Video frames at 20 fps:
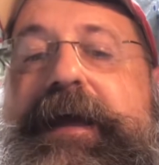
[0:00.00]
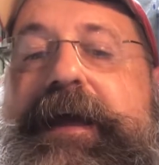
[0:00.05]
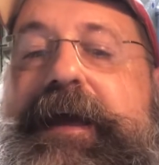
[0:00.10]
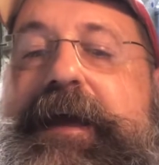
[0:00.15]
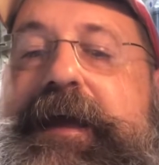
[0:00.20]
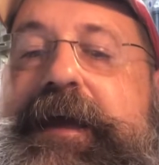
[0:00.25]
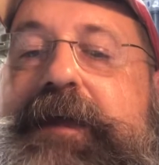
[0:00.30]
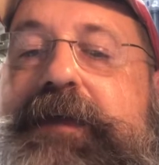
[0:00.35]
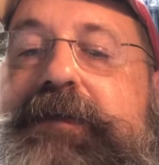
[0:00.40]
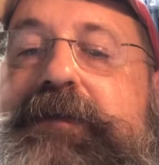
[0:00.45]

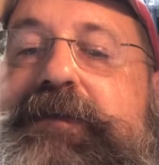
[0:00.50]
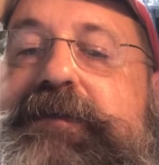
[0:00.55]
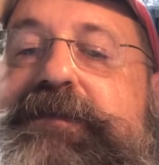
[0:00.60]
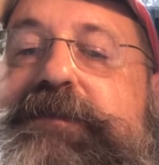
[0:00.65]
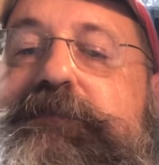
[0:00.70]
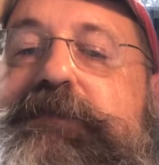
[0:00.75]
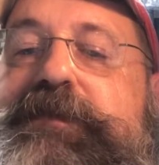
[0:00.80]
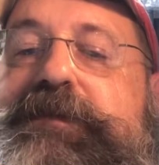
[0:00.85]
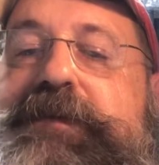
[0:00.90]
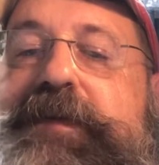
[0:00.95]
And this
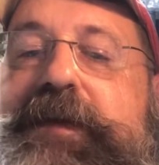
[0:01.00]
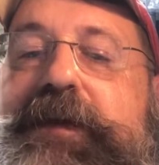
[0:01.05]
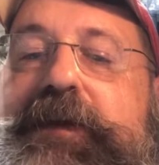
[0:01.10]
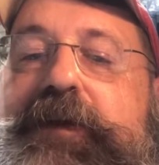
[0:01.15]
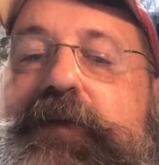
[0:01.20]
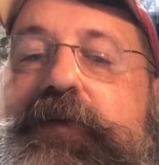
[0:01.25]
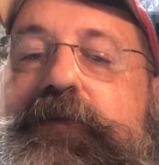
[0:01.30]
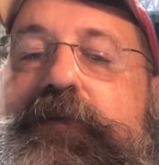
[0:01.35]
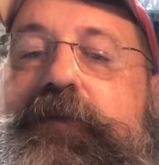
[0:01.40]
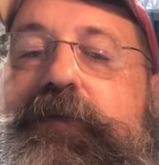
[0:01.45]

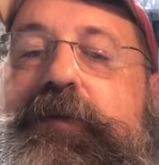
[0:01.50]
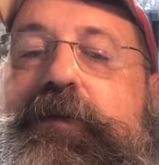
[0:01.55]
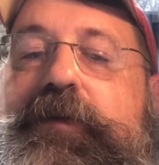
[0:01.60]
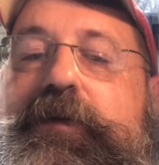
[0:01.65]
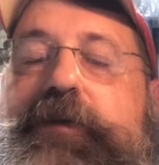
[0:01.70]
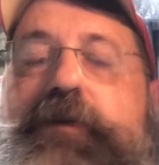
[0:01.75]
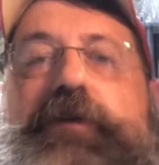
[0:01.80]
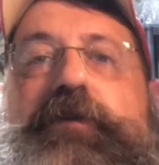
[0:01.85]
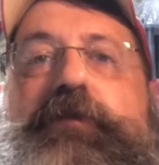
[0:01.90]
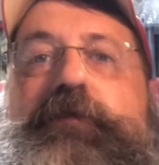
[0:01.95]
particular
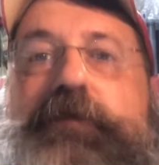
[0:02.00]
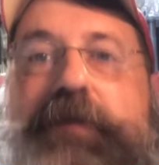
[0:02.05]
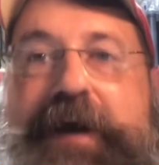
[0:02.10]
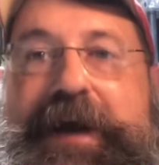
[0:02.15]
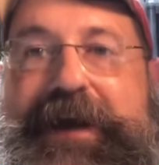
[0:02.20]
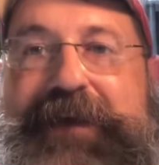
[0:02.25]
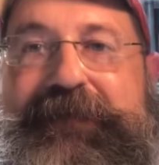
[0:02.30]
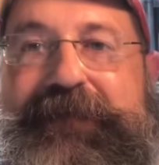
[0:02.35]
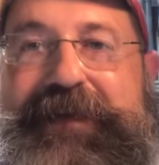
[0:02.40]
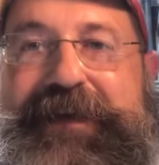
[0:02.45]
new
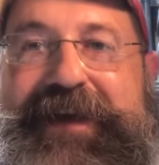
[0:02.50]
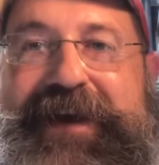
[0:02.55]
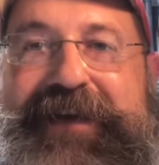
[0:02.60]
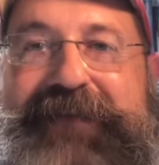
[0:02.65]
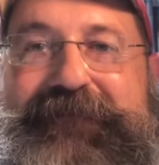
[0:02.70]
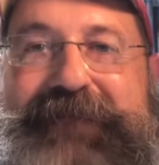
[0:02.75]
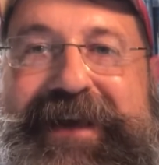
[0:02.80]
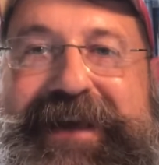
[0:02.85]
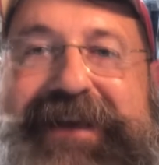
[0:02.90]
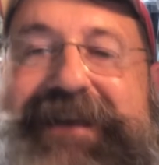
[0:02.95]
knife that I've
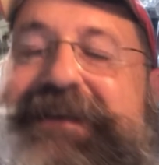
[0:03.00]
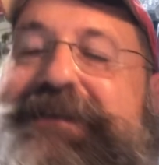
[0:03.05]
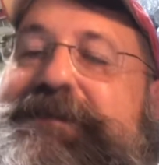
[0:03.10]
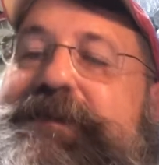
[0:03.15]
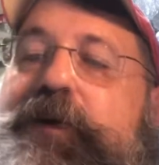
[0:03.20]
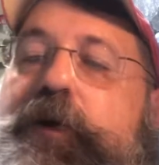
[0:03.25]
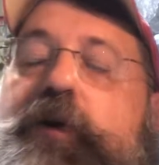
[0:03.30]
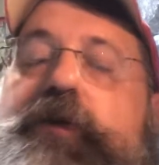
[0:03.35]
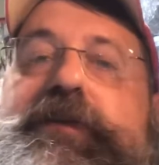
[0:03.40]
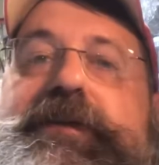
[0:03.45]
made is
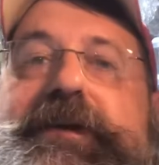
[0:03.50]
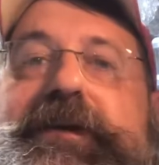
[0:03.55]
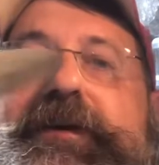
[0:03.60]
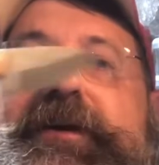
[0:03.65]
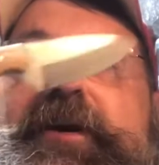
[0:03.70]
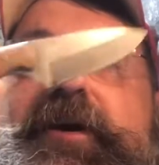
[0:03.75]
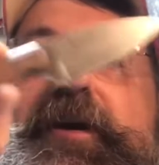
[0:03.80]
called the